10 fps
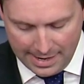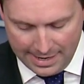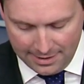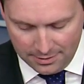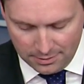
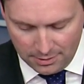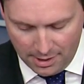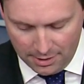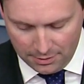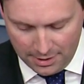and
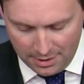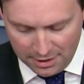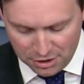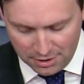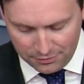an
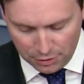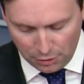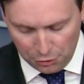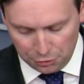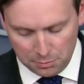initiative to
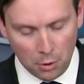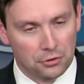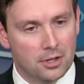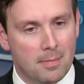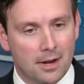close
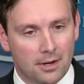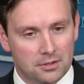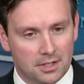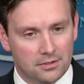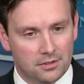loopholes in the
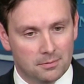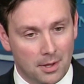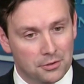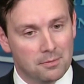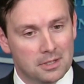background check system.
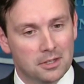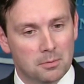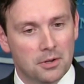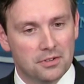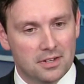That was something that the
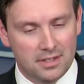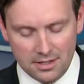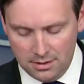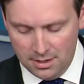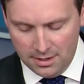president
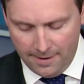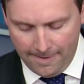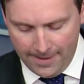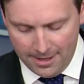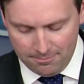did
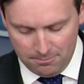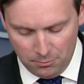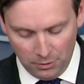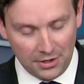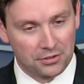
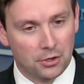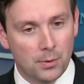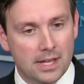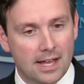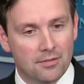less than a
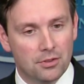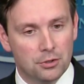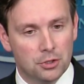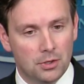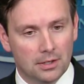week after
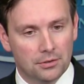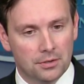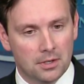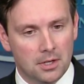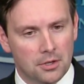the shootings.
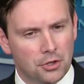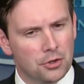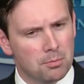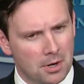So the